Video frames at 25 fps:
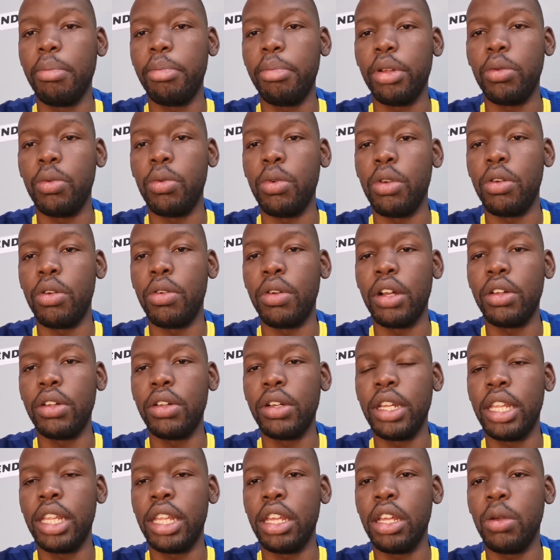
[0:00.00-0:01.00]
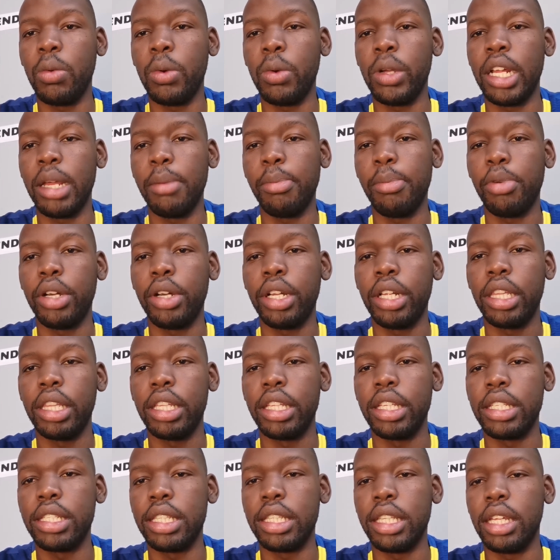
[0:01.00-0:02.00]
but we were around here when I put in
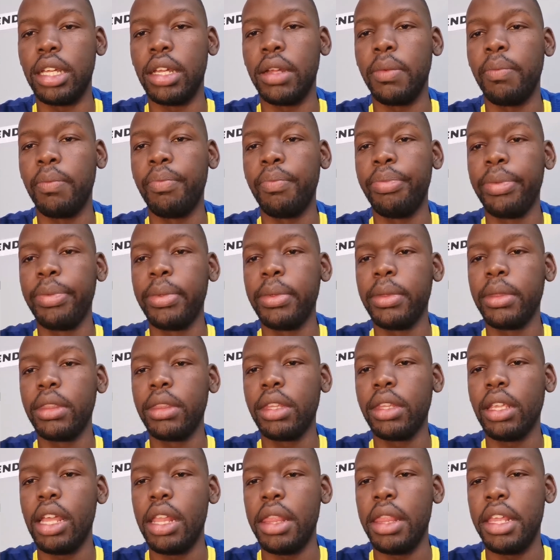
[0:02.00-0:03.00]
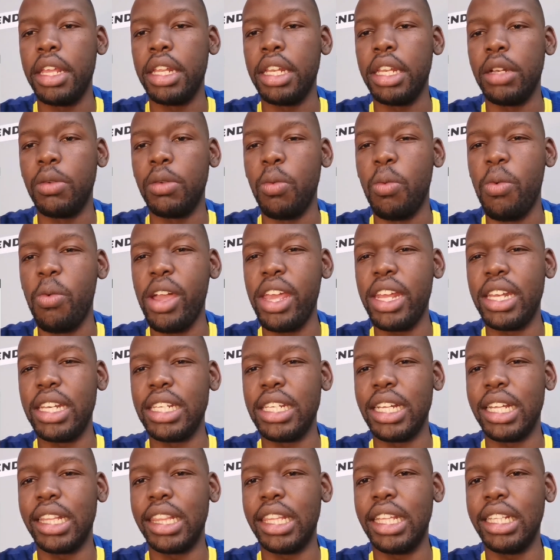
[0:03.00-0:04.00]
this thing, and then it
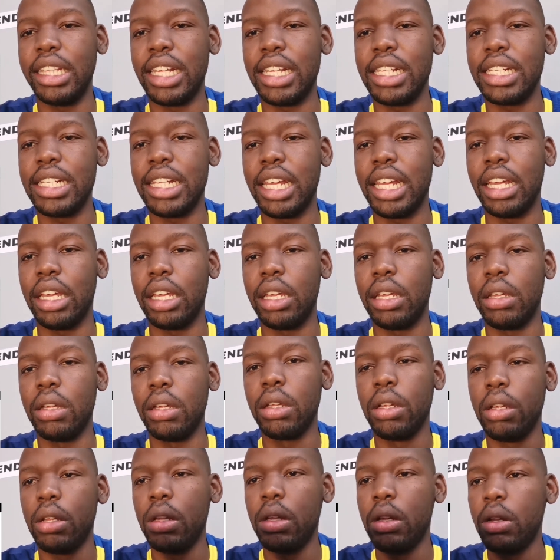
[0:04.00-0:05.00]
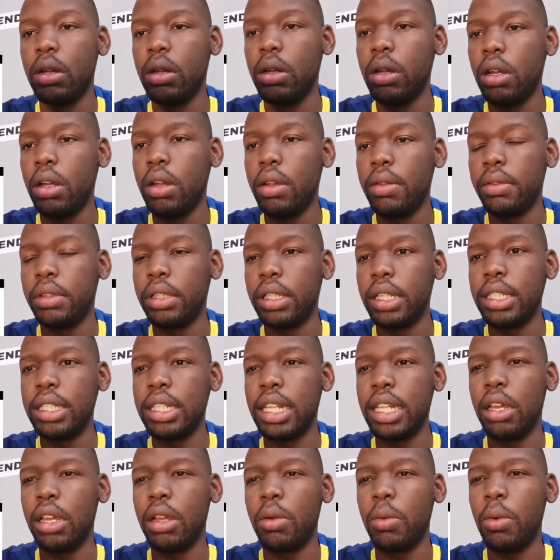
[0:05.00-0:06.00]
went. I think that's like
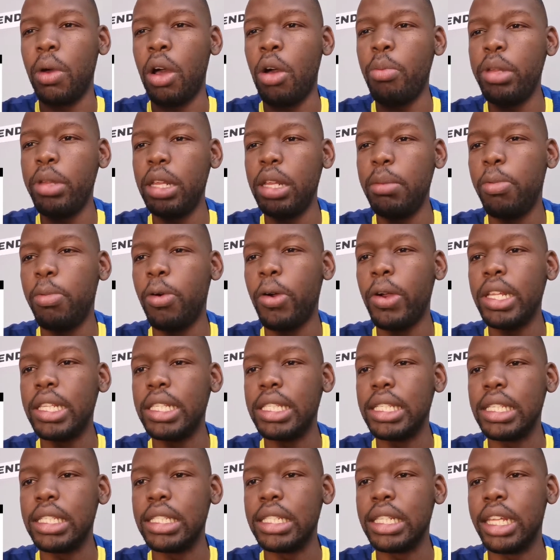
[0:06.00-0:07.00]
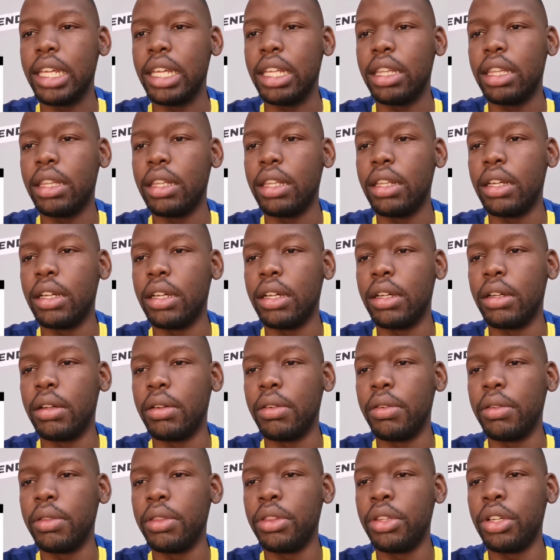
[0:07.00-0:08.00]
how many points is like
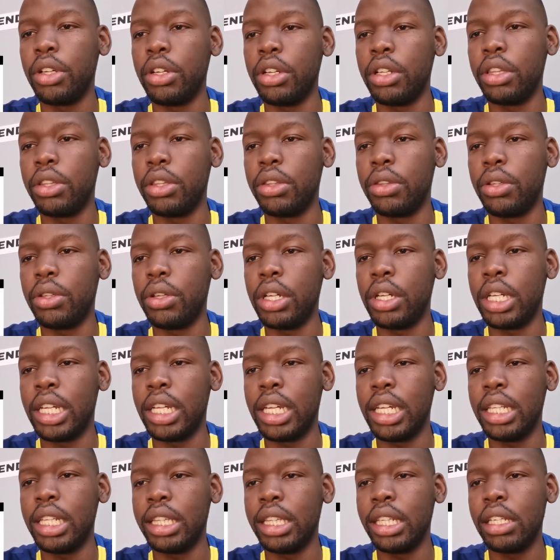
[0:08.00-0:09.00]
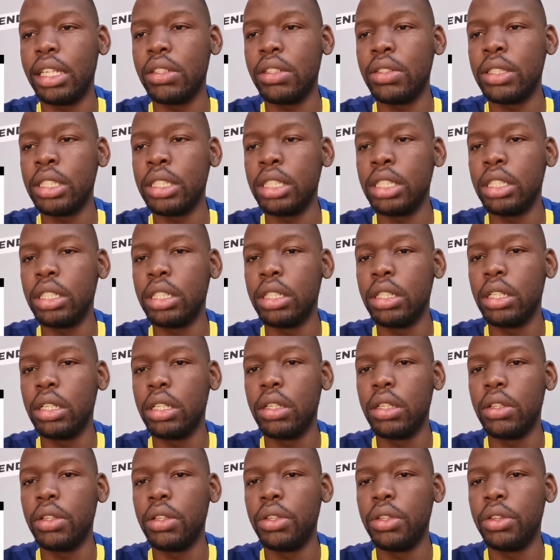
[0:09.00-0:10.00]
39,000,
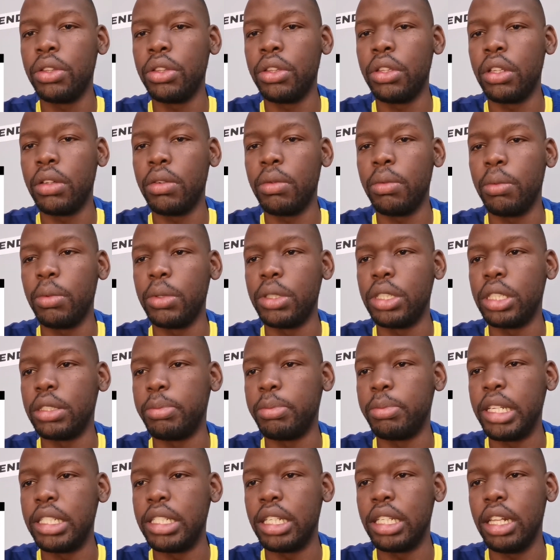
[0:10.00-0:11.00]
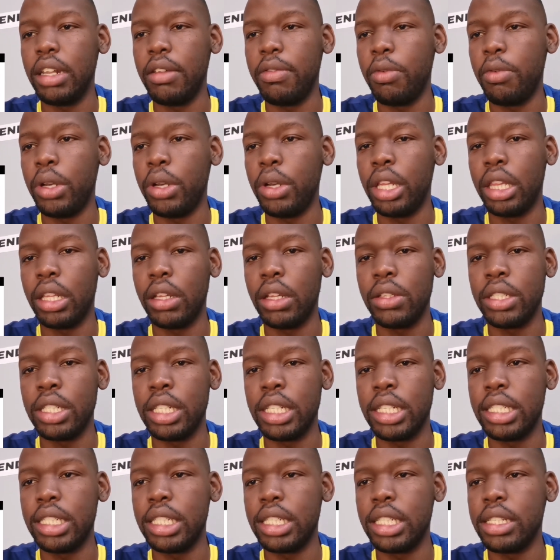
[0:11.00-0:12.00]
which is basically
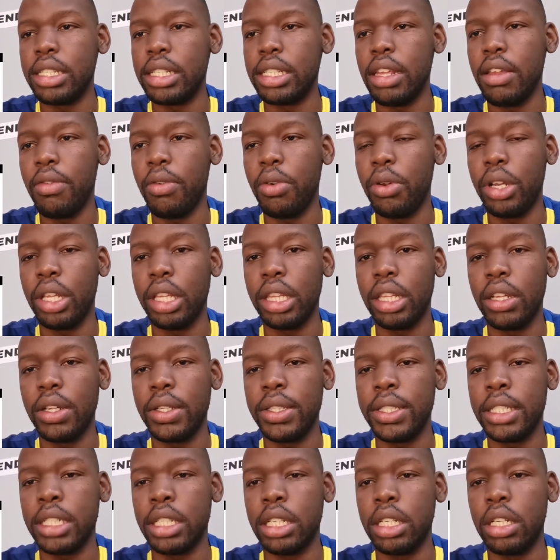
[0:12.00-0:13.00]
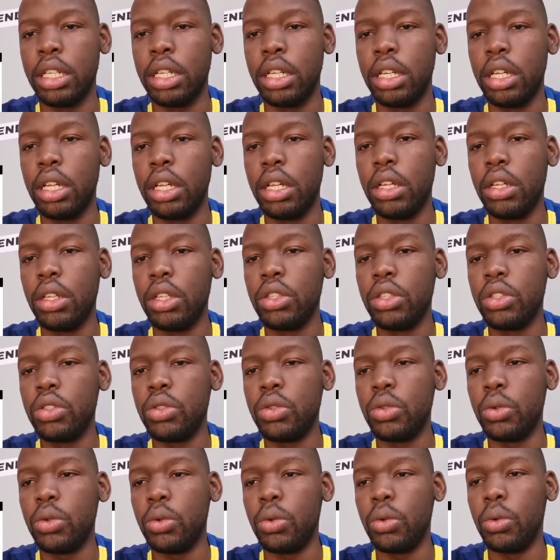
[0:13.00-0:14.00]
40,000. Let's just say 40,000
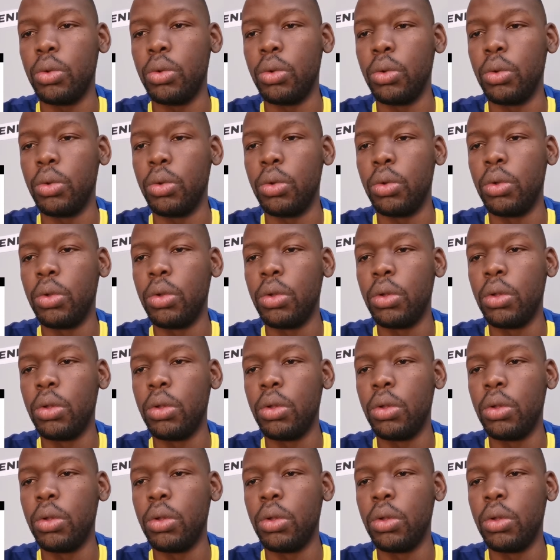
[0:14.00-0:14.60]
to